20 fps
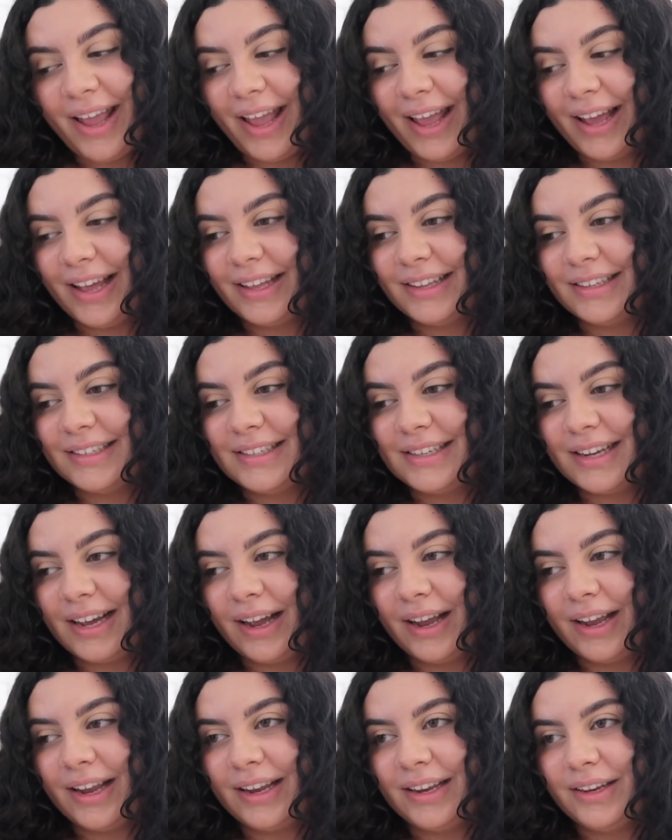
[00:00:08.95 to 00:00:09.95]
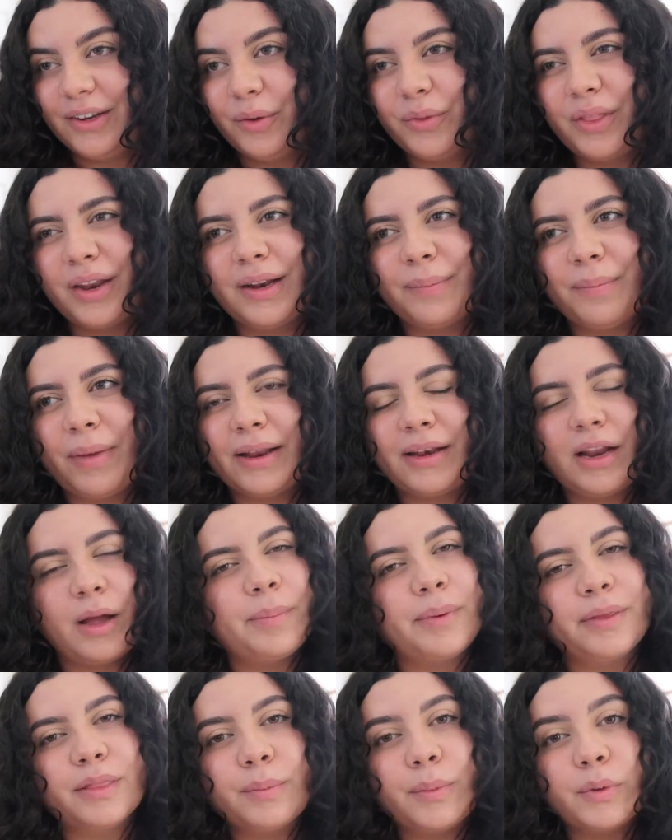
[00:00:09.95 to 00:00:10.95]
And I know that it might
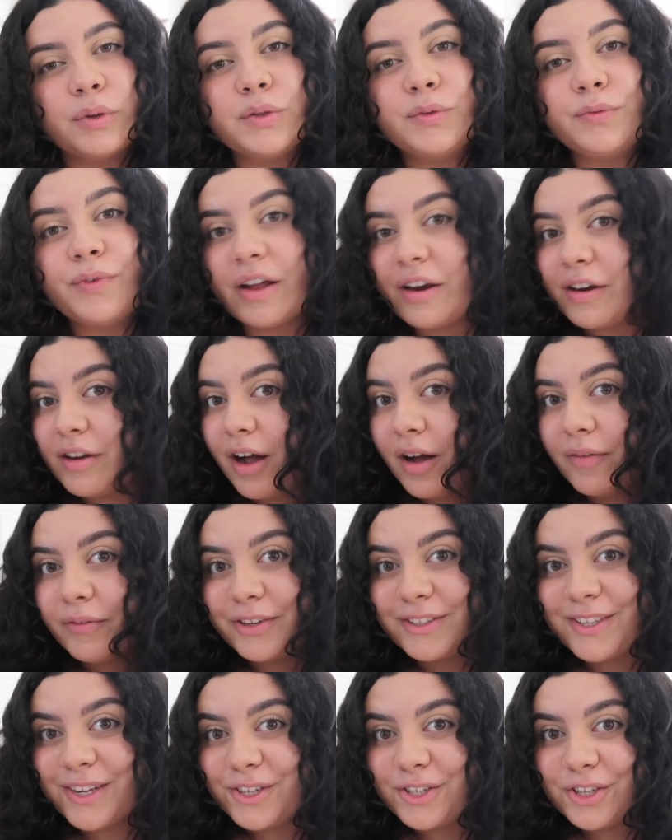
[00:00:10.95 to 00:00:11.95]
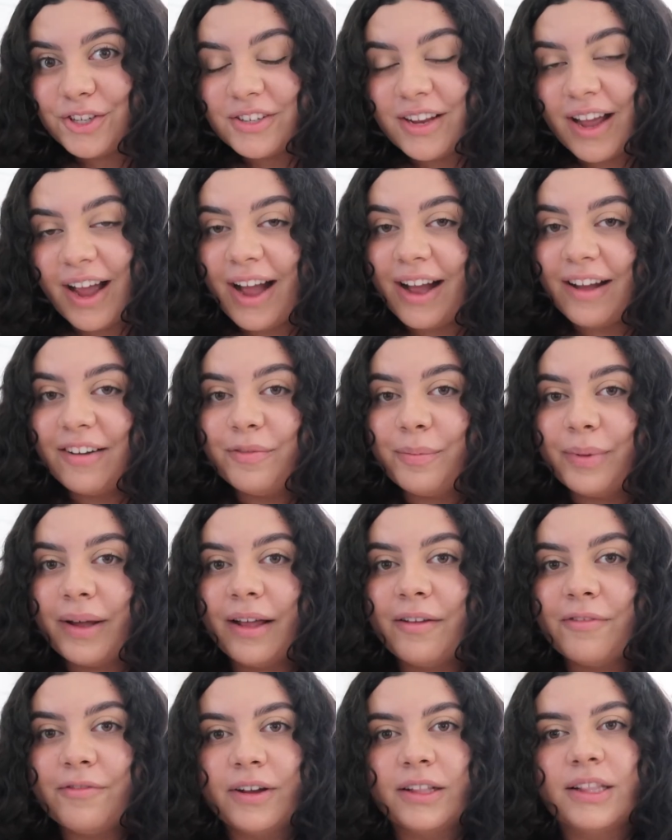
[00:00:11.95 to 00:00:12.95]
not be the most fun conversation to have, but
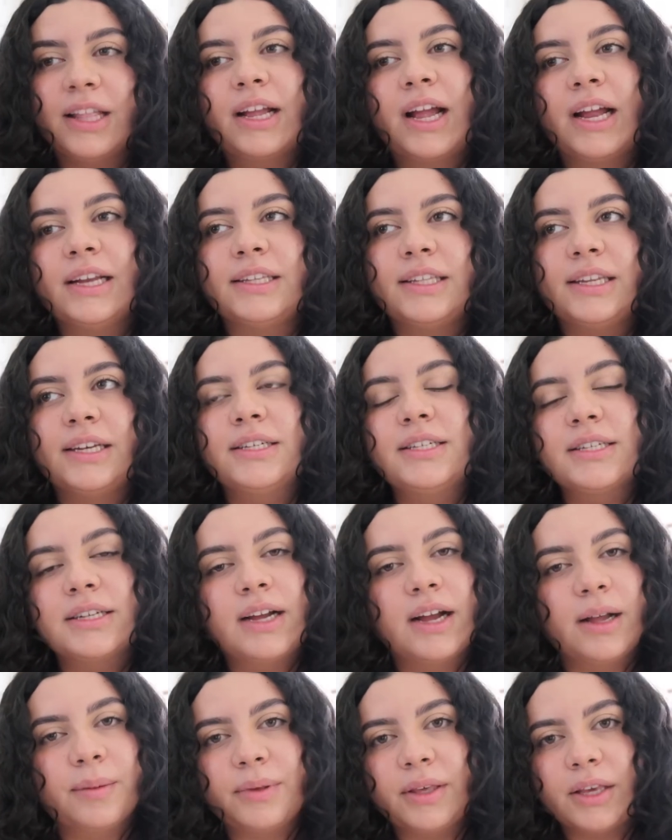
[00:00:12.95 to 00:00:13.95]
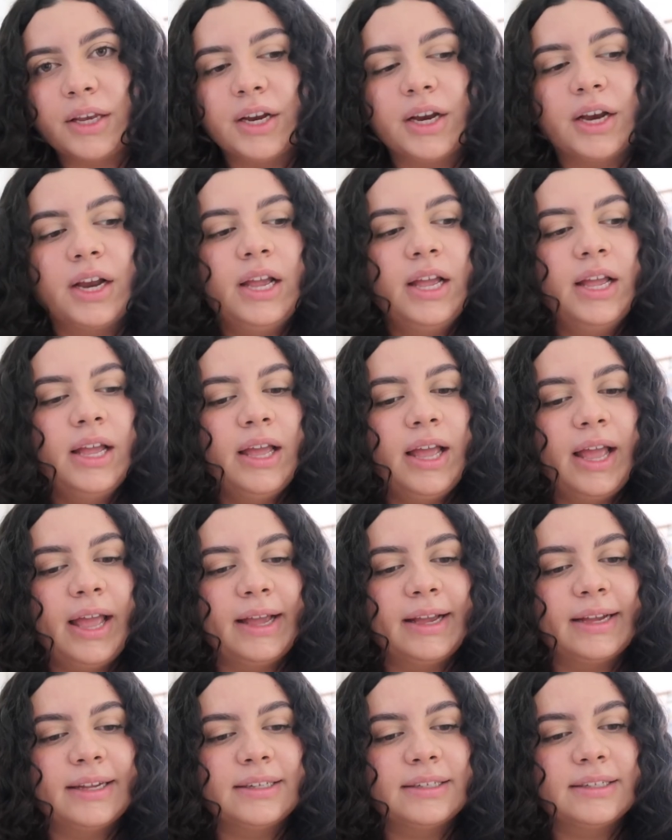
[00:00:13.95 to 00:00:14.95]
I felt like I needed to come here
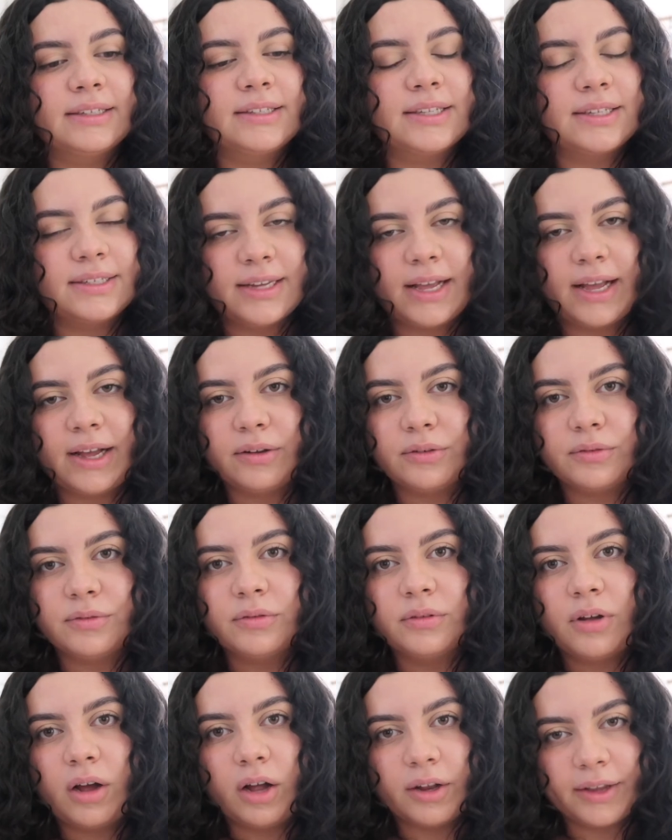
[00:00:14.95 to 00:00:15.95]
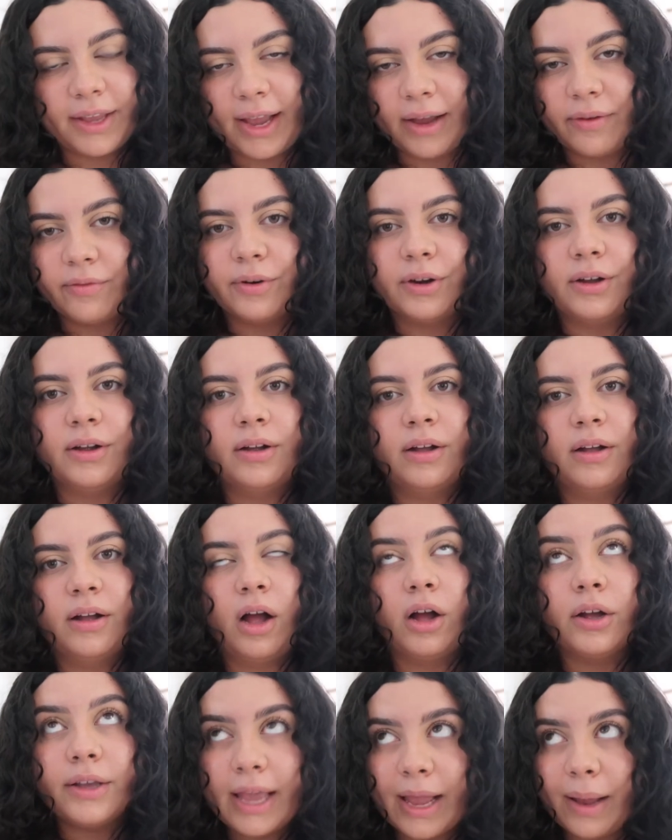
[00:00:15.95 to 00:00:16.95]
and sit down on camera,
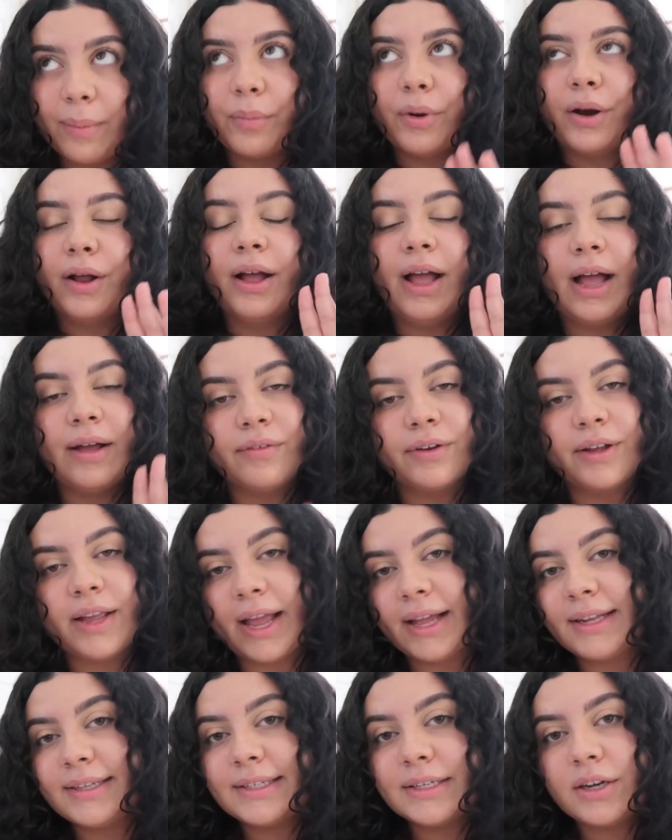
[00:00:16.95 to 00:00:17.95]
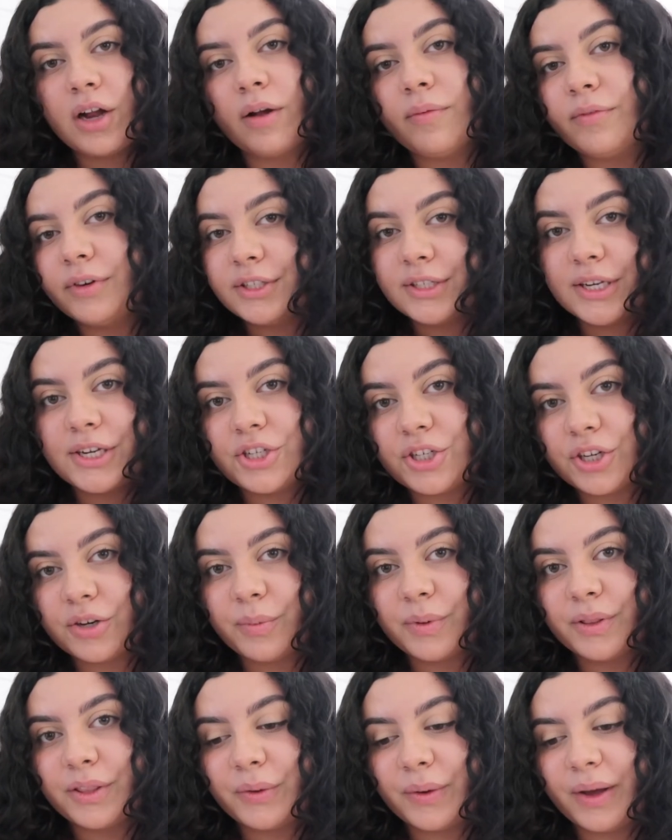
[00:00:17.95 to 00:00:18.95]
have a candid
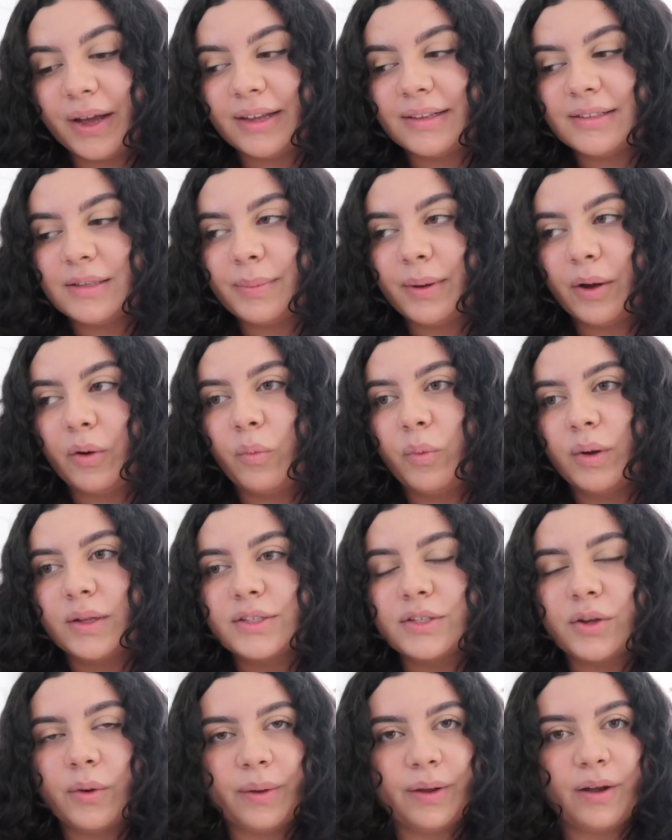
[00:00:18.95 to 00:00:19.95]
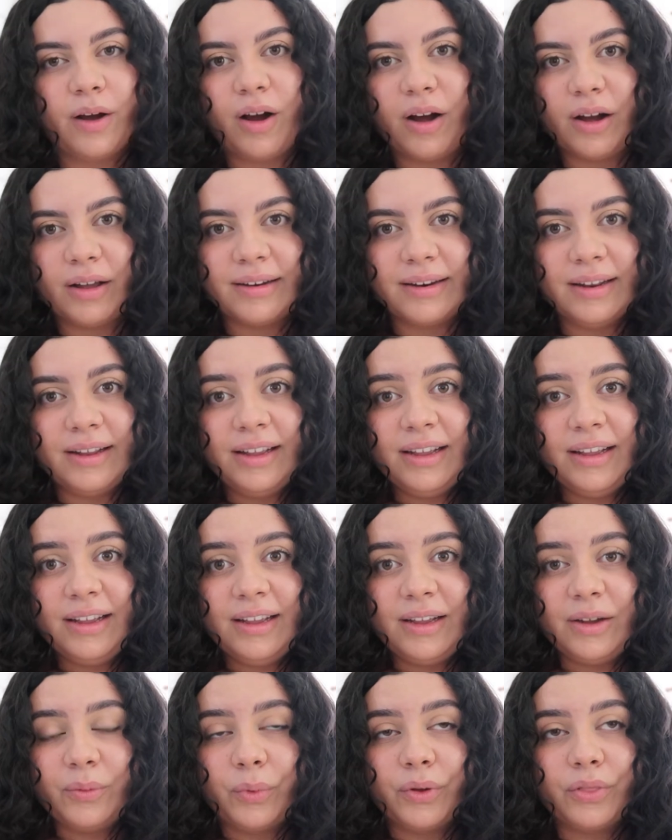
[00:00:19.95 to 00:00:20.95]
conversation with you guys about what's going on
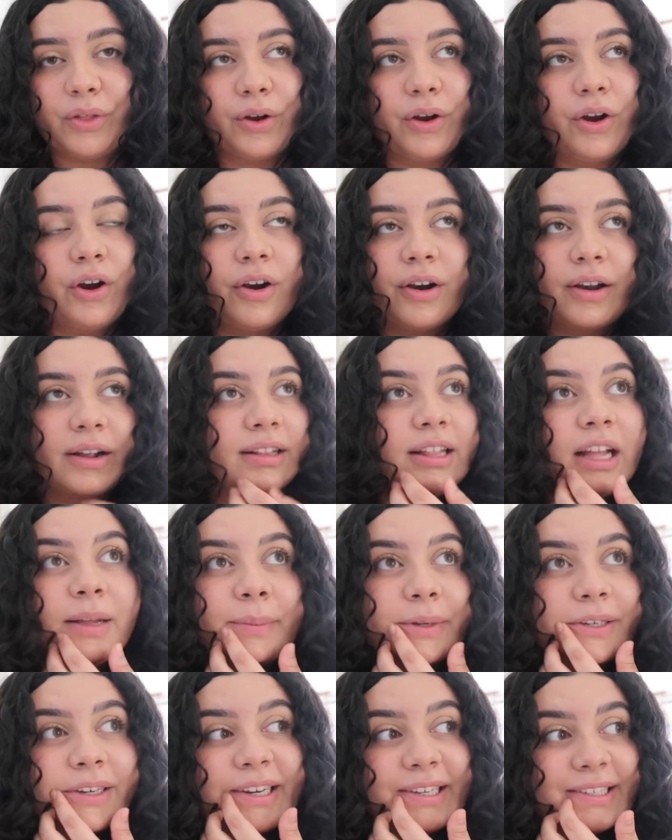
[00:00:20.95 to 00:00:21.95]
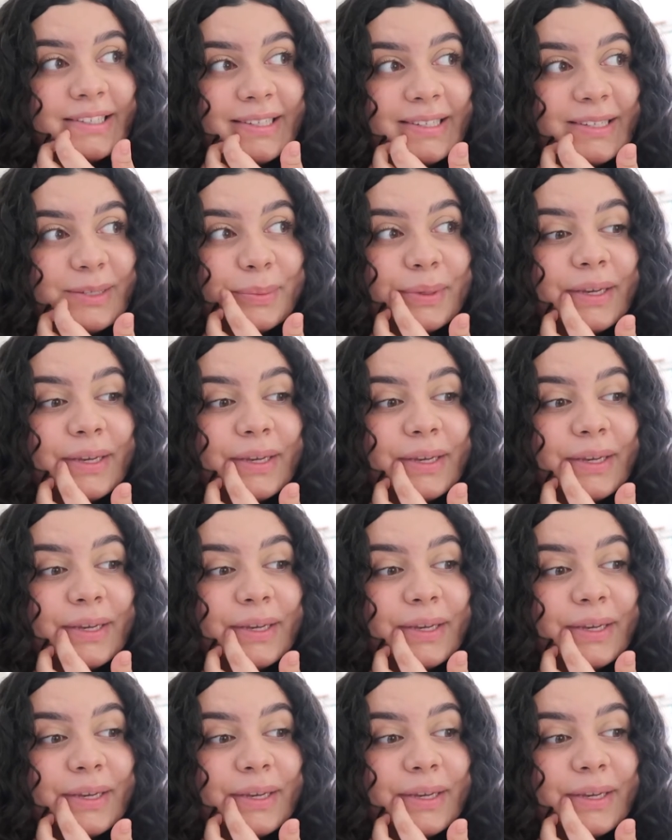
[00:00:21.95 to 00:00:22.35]
with our current climate crisis.